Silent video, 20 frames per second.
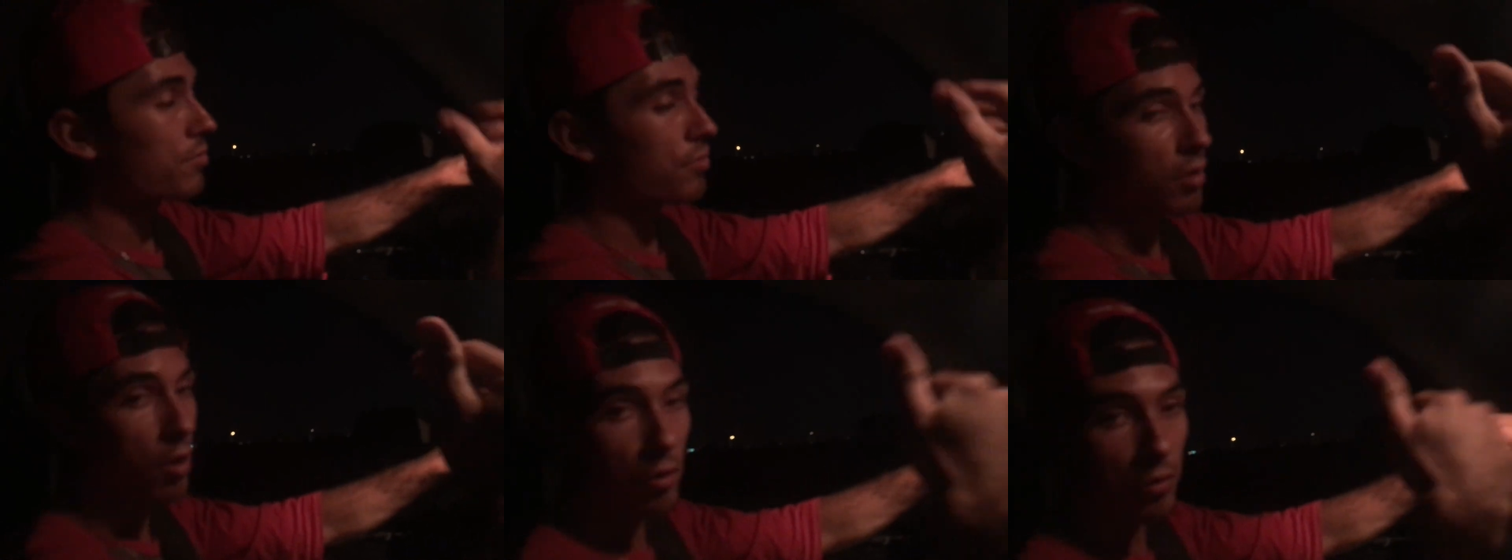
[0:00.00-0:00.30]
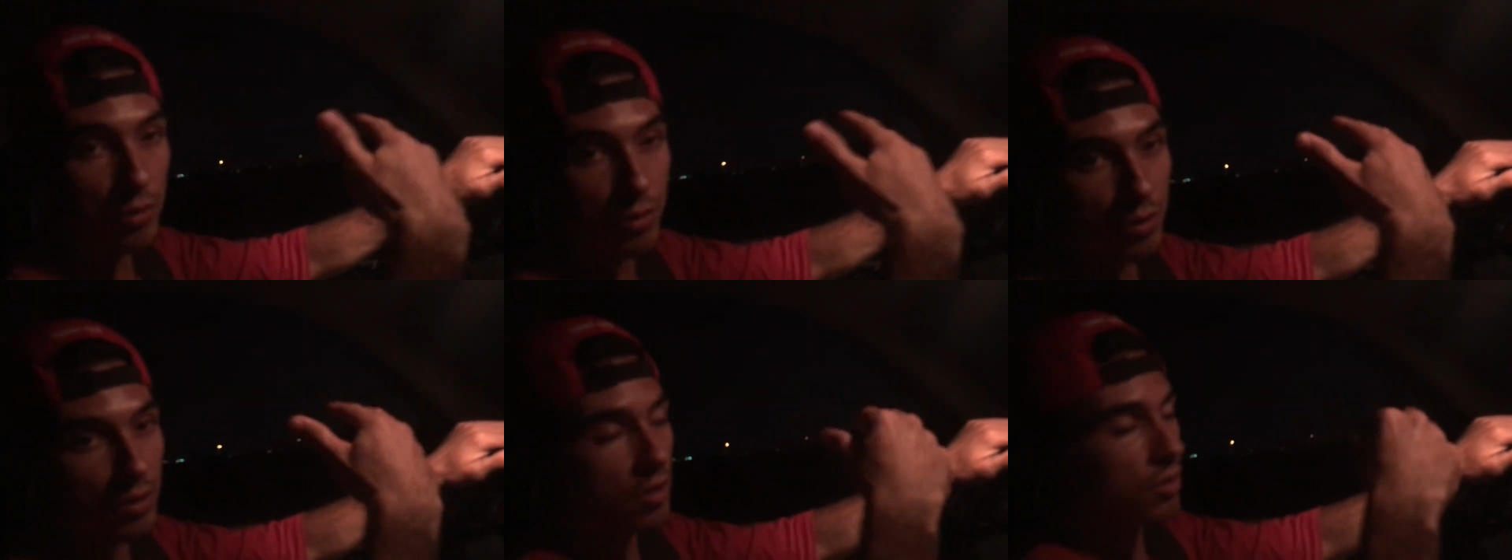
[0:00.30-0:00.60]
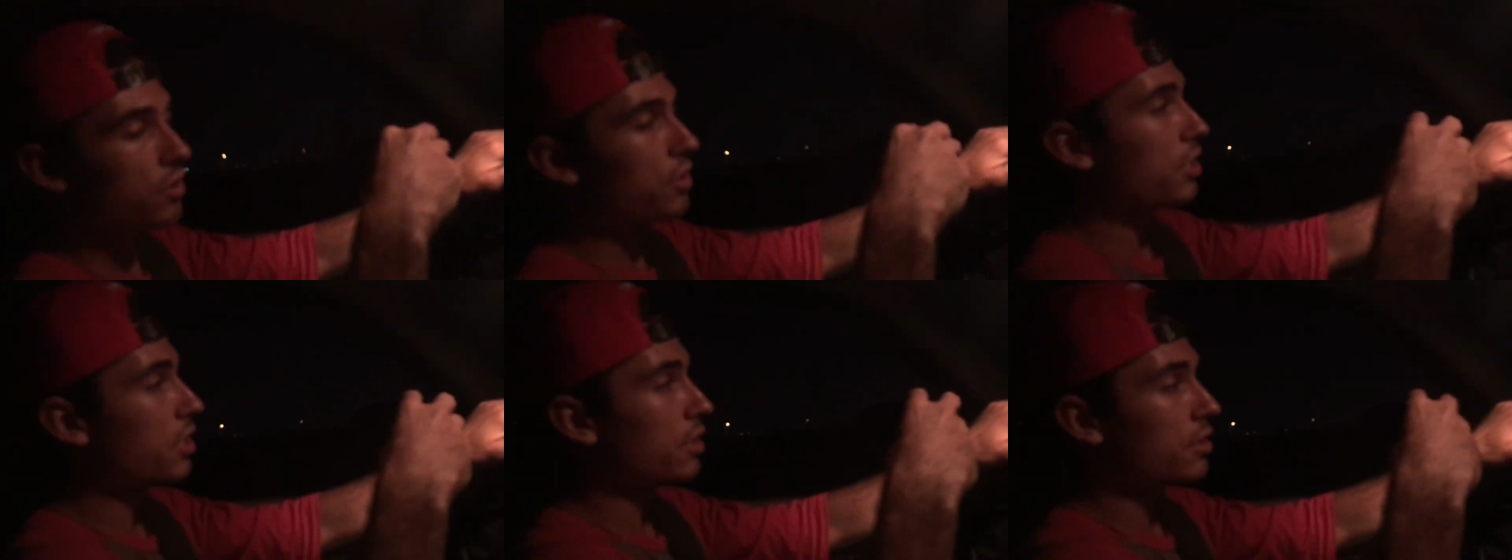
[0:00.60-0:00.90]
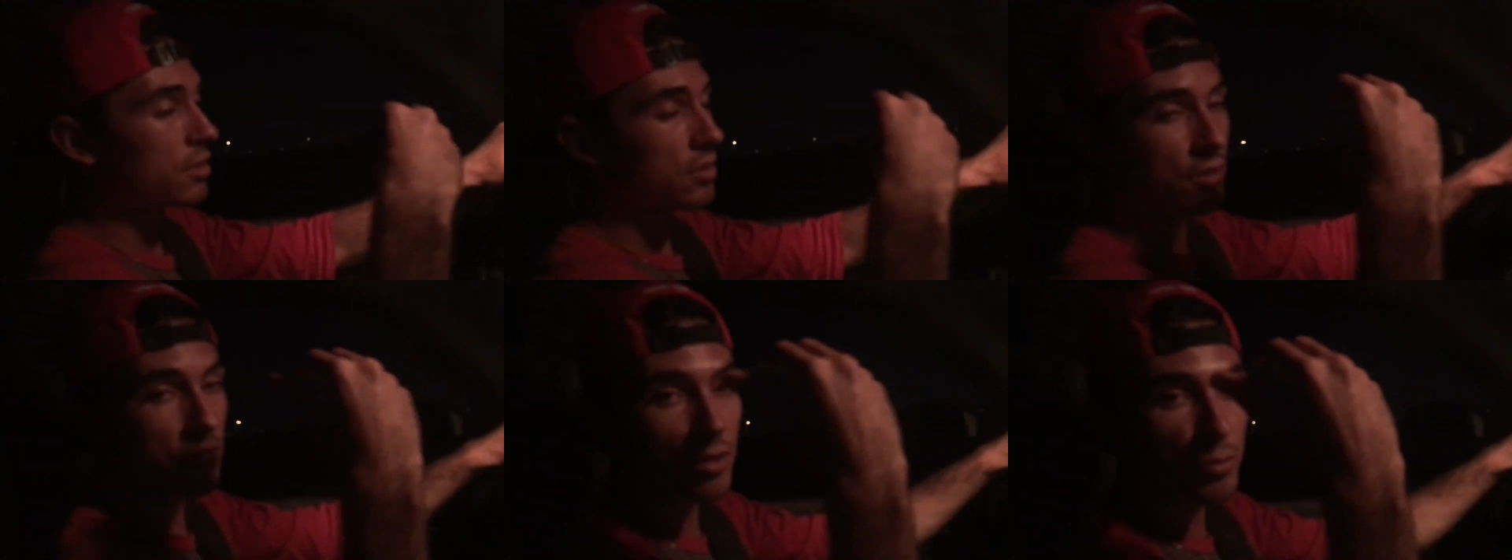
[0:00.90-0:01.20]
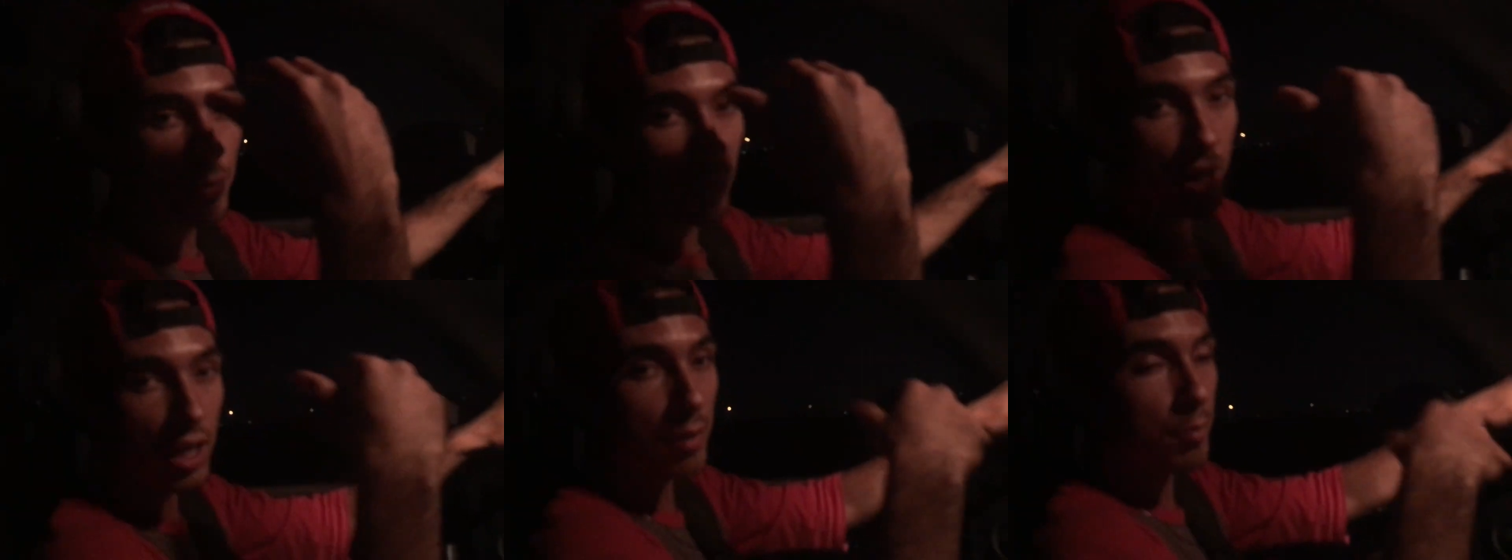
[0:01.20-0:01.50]
float through, you can
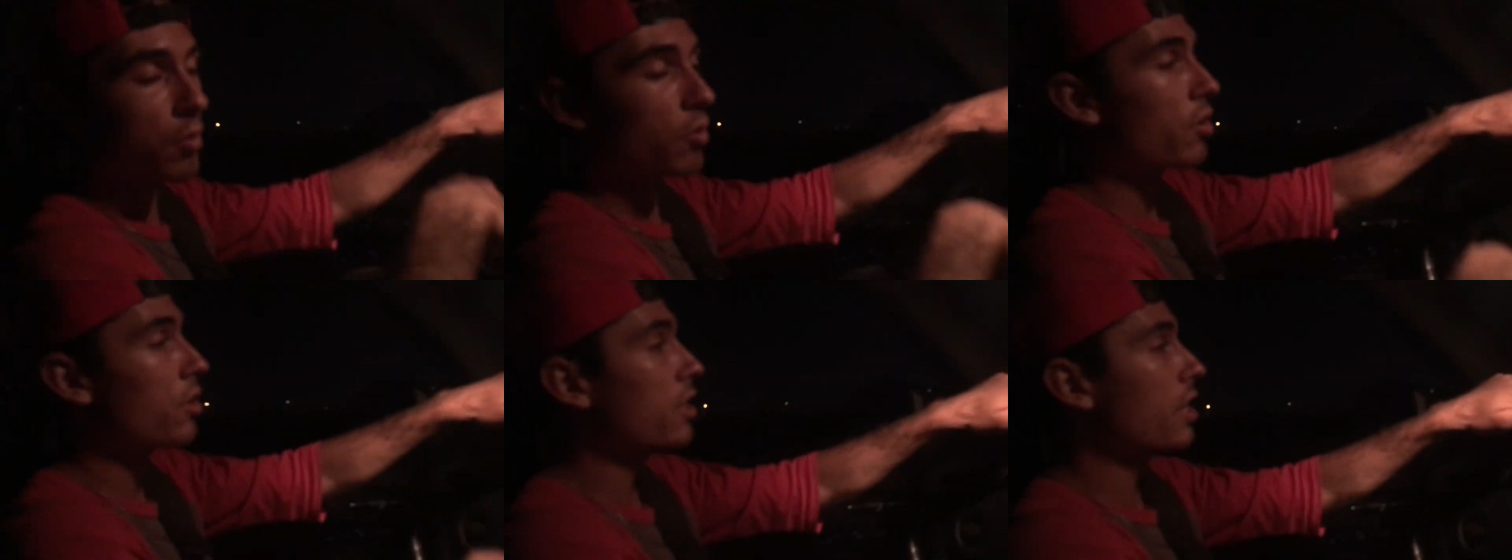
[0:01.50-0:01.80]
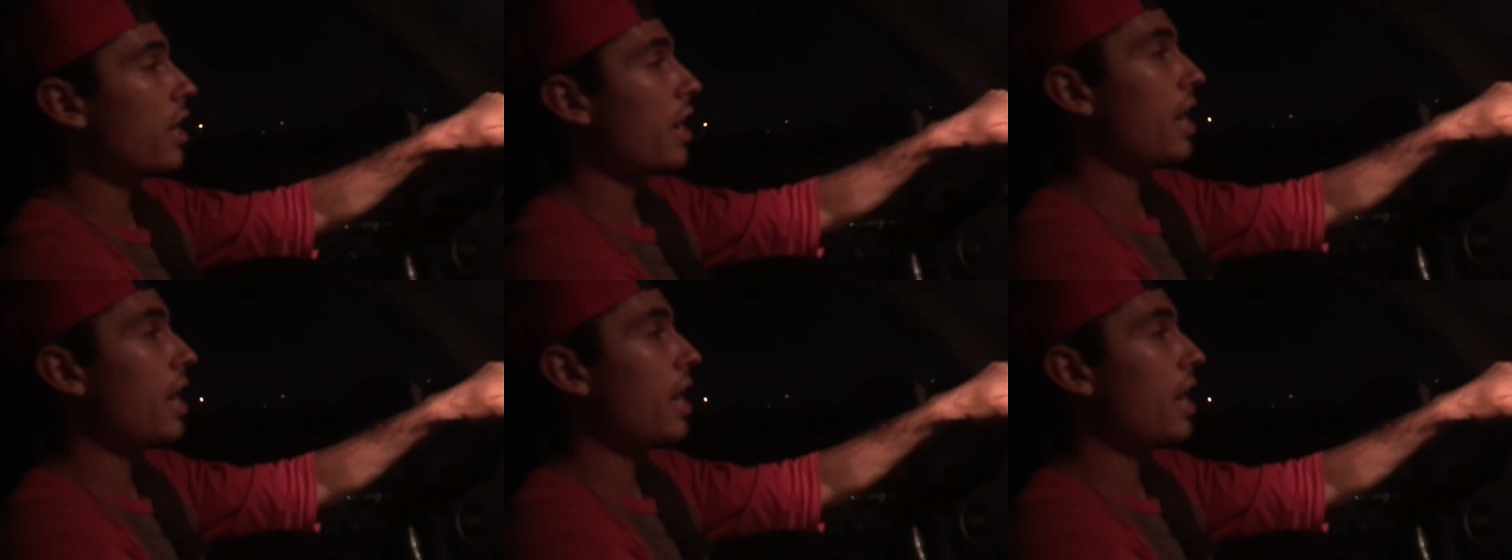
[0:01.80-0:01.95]
boogie board,